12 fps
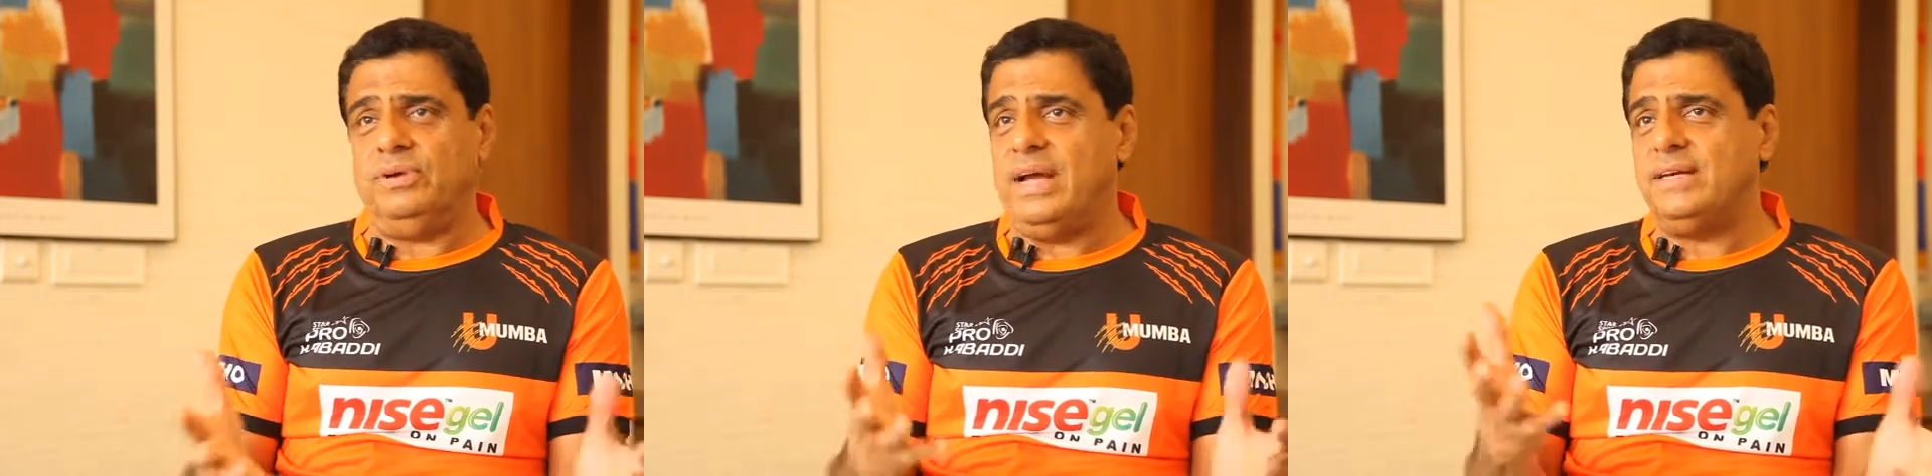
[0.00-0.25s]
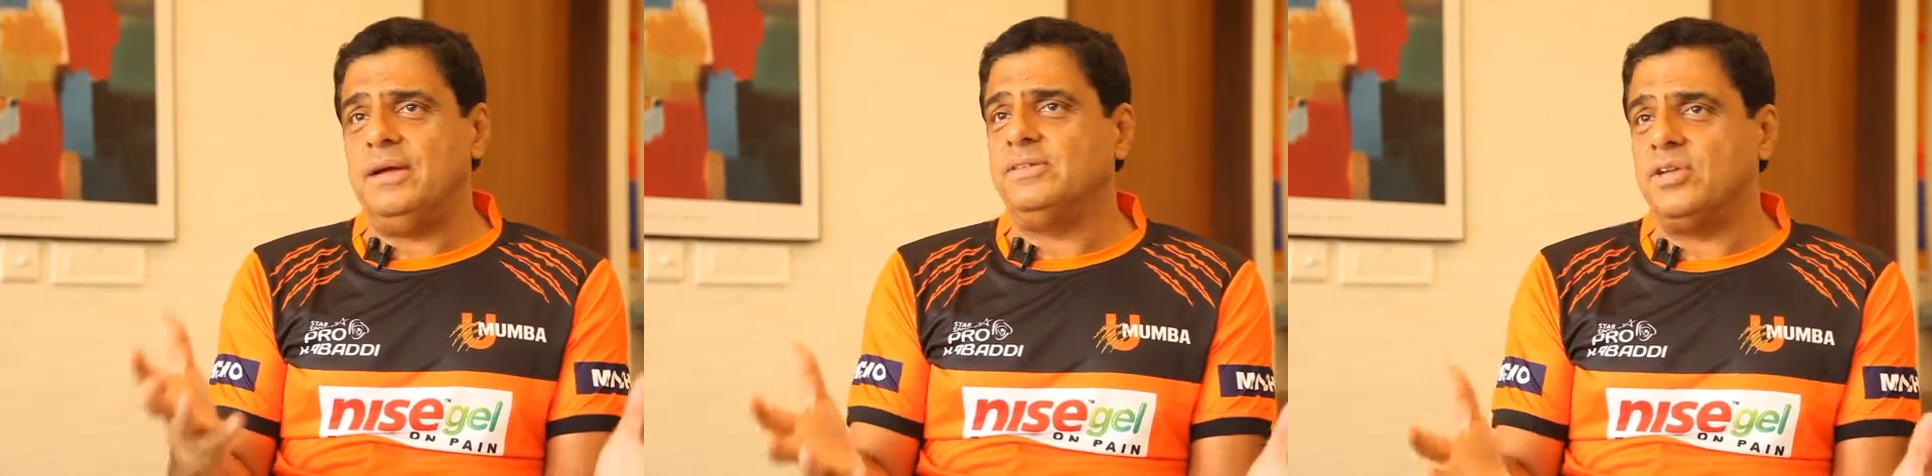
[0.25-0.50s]

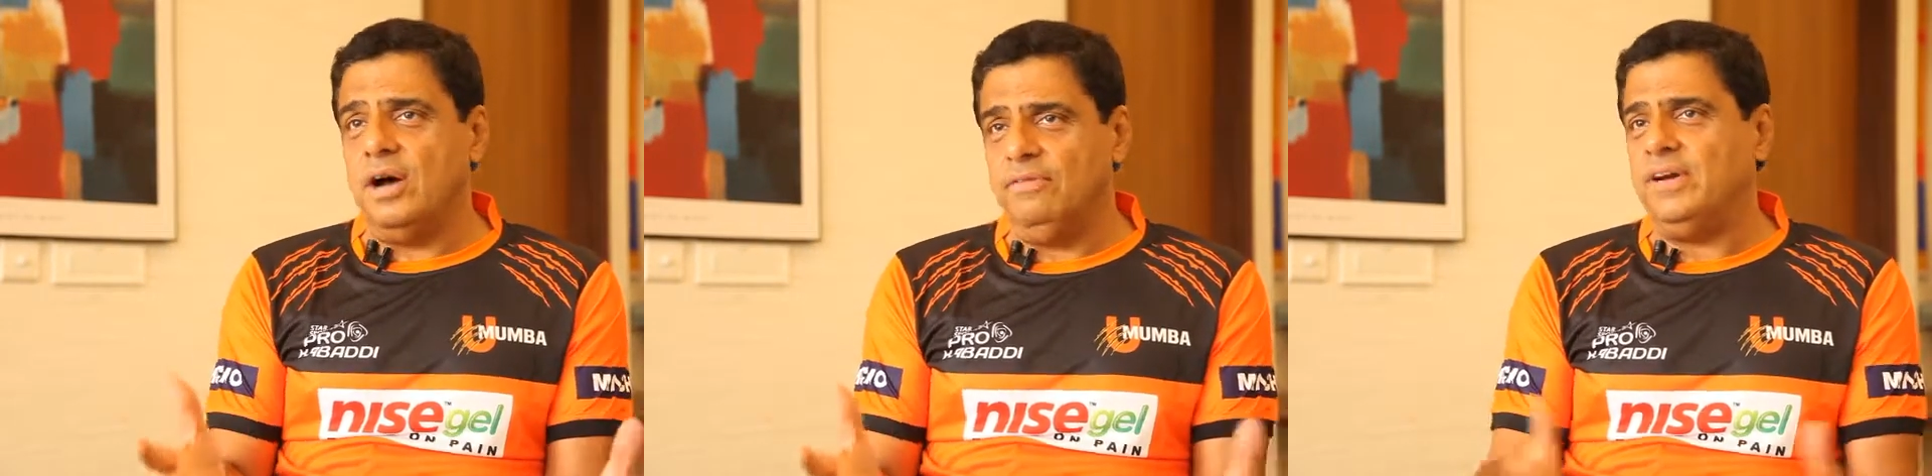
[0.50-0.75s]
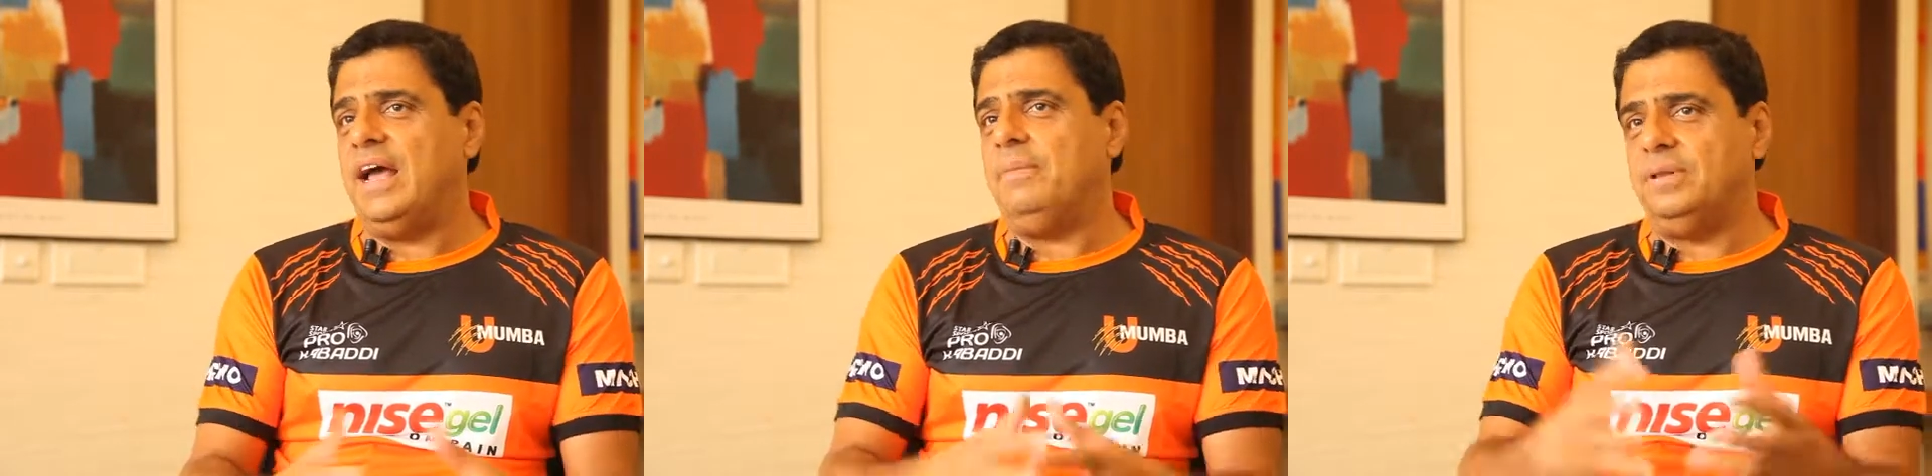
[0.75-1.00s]
right now it's
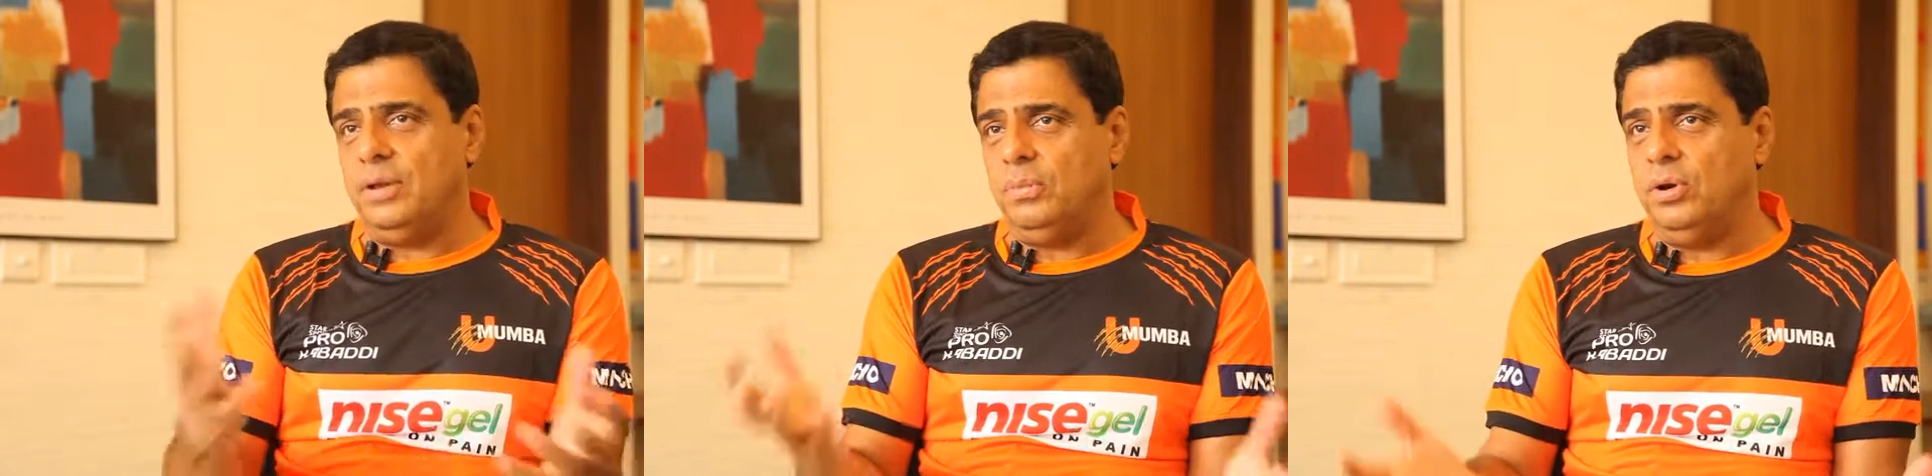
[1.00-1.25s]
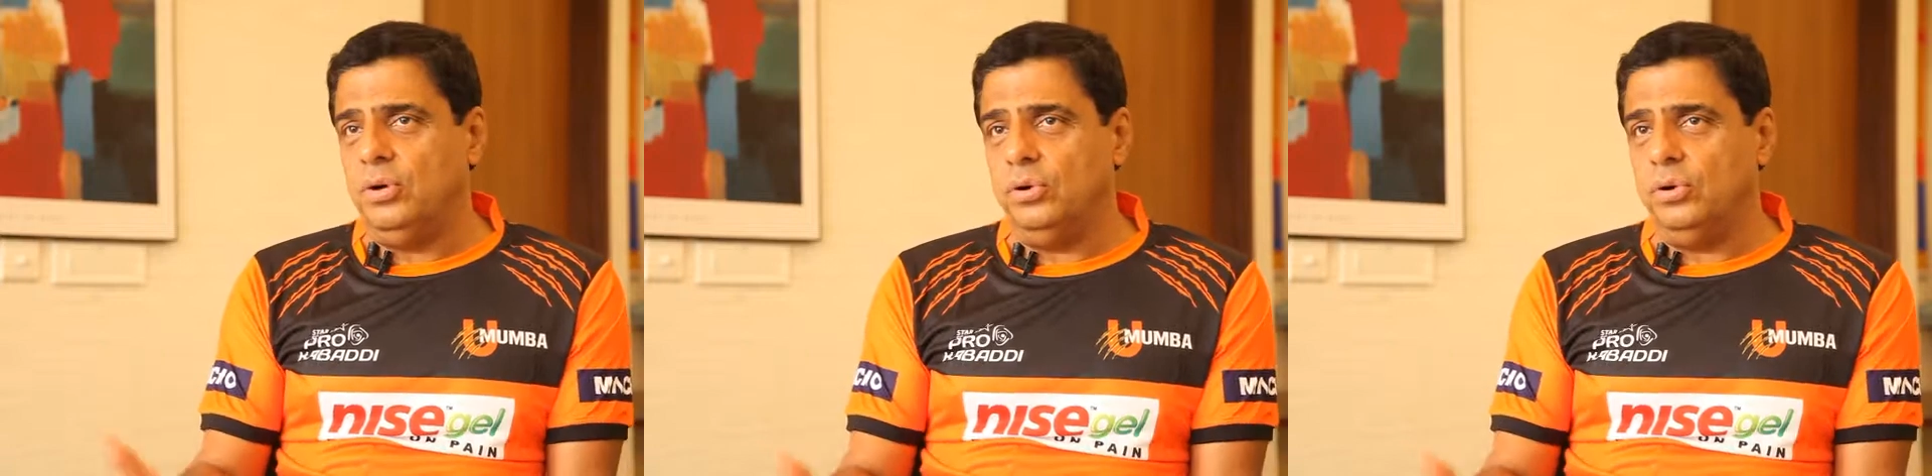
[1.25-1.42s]
Hoffenheim, and then we'll